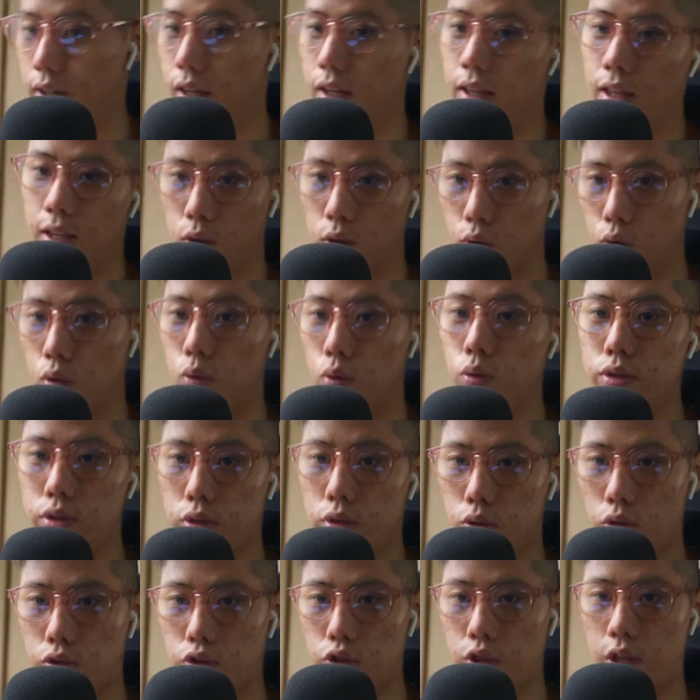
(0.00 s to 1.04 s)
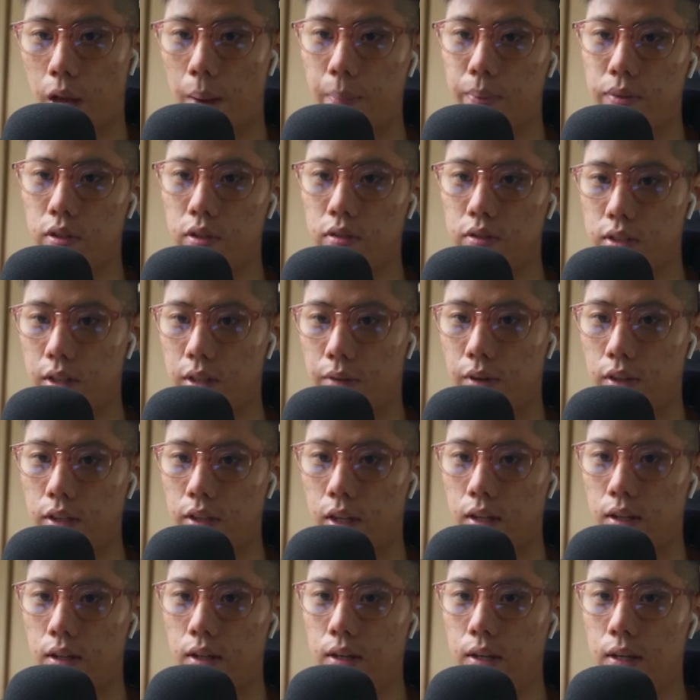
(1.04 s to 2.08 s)
And you lose social capital and stuff like
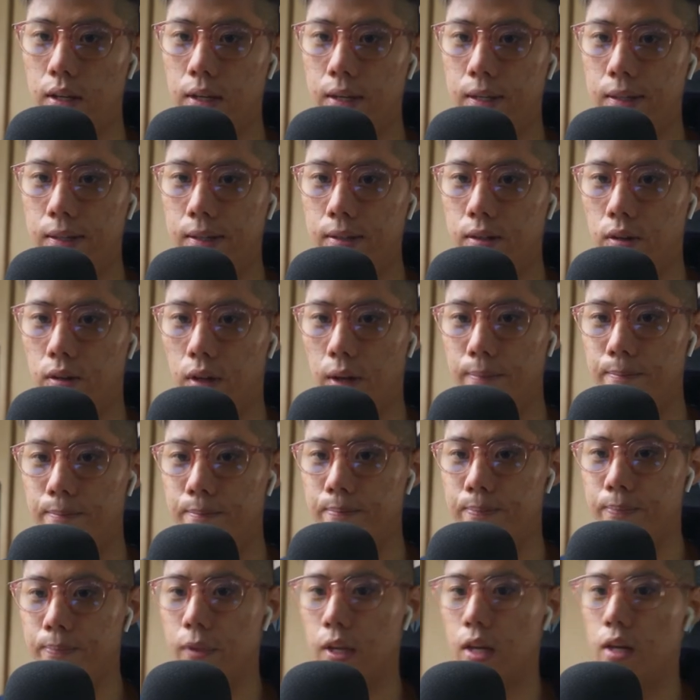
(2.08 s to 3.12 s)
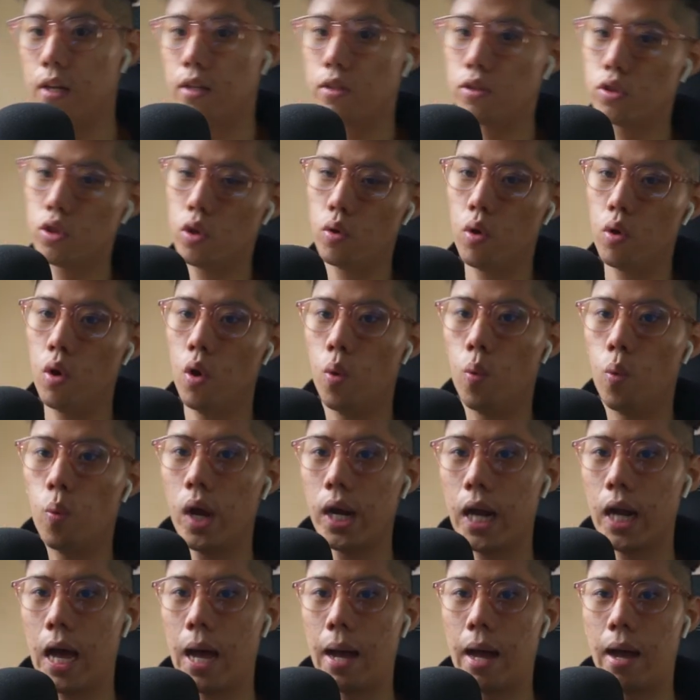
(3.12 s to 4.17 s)
that, okay? So
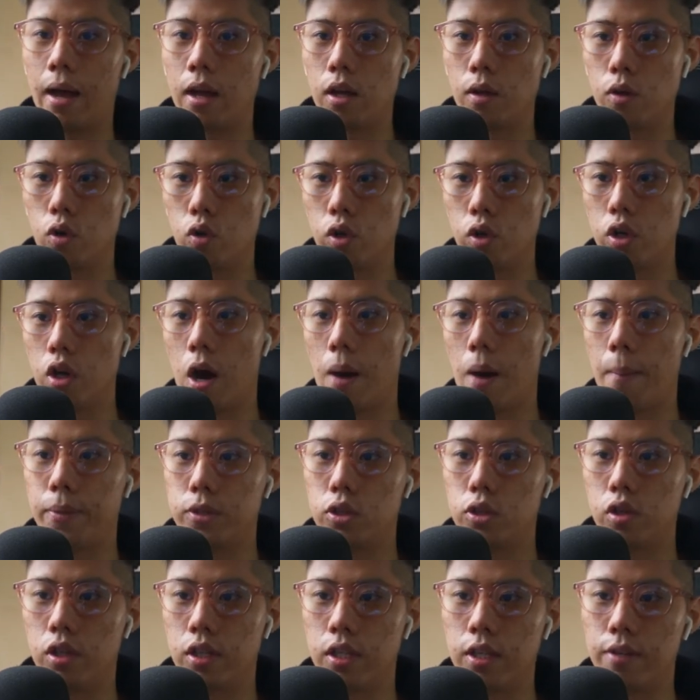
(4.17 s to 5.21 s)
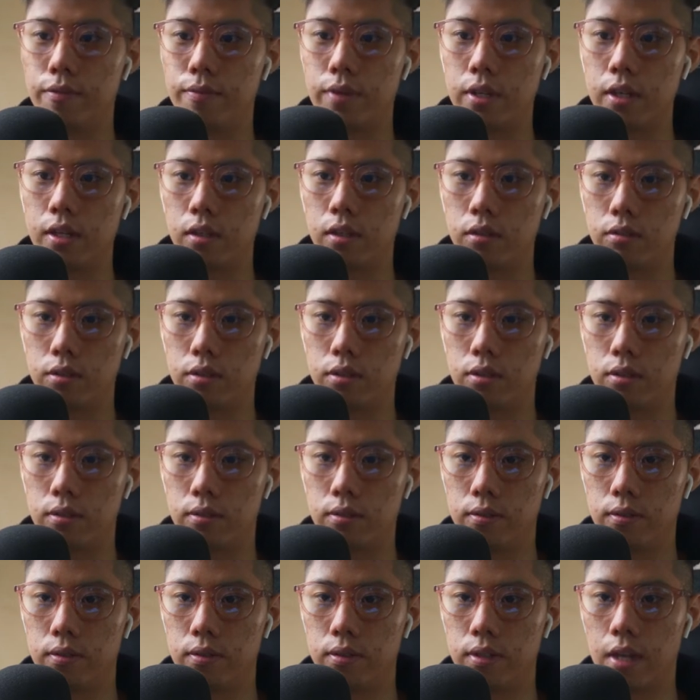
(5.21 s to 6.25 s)
what are good opportunity vehicles?
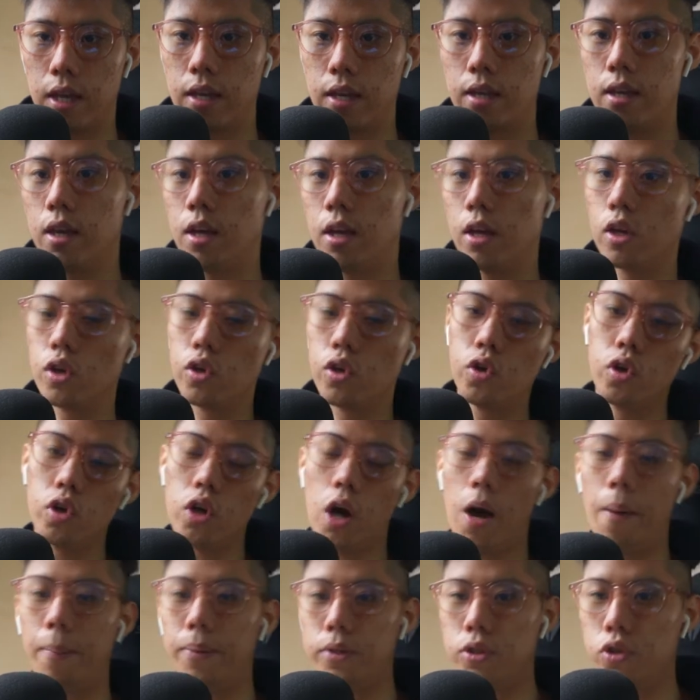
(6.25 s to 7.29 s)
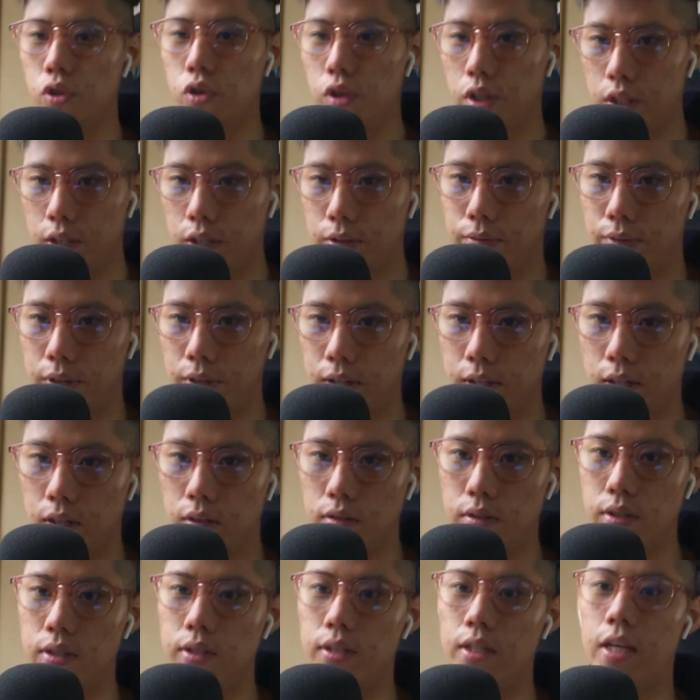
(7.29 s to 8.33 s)
Okay, good opportunity
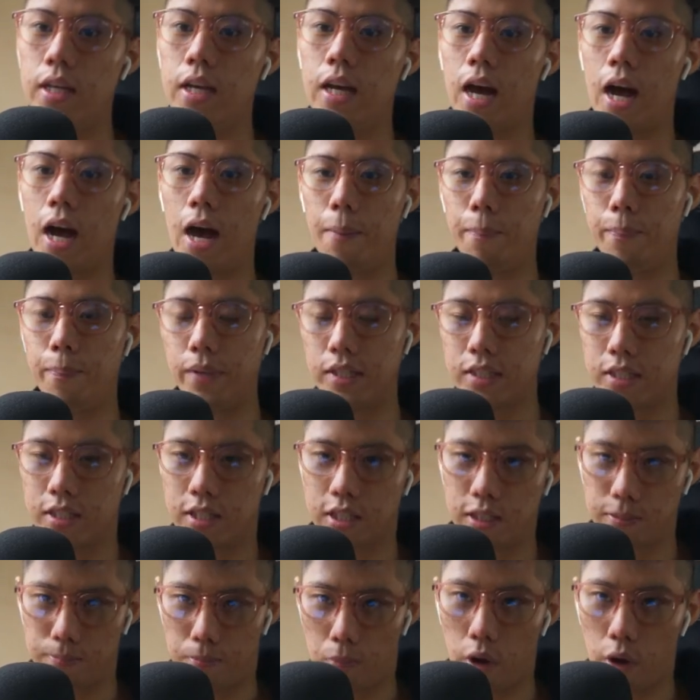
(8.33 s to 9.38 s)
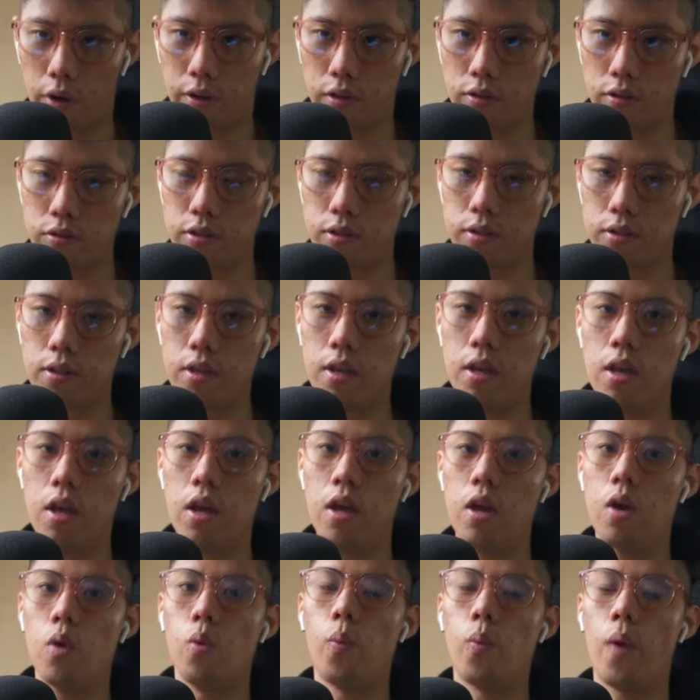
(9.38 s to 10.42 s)
vehicles are business models
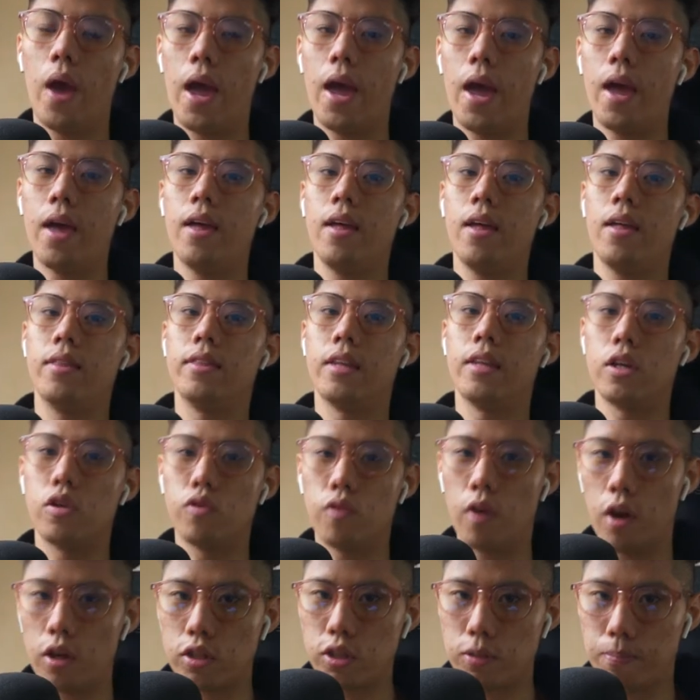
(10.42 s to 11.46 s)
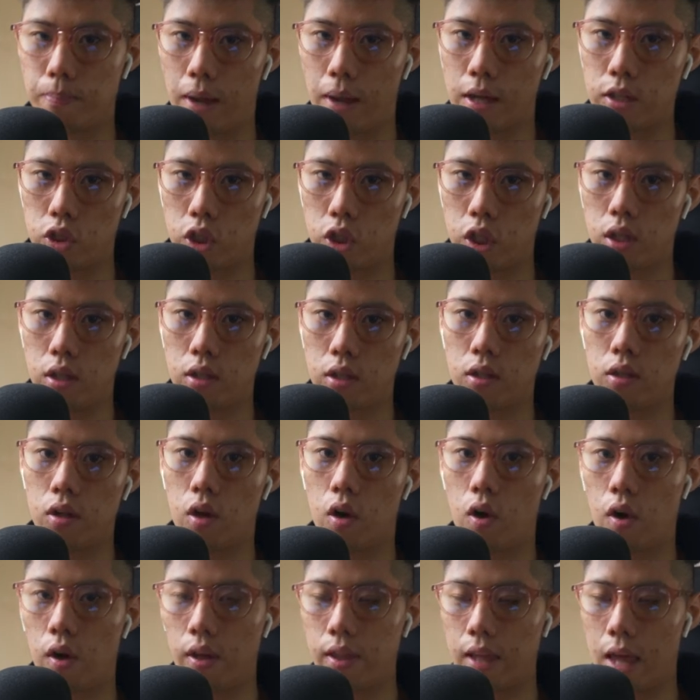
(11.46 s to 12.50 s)
where the gross margin
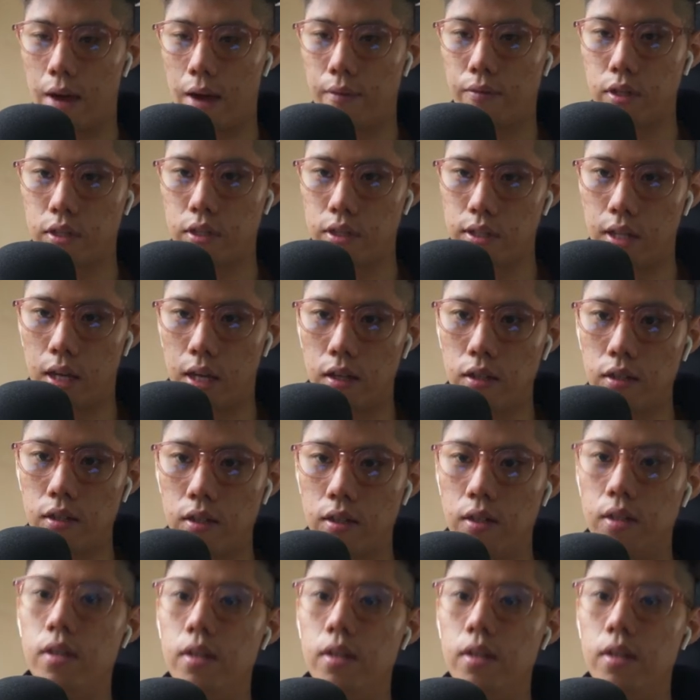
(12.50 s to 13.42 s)
on every sale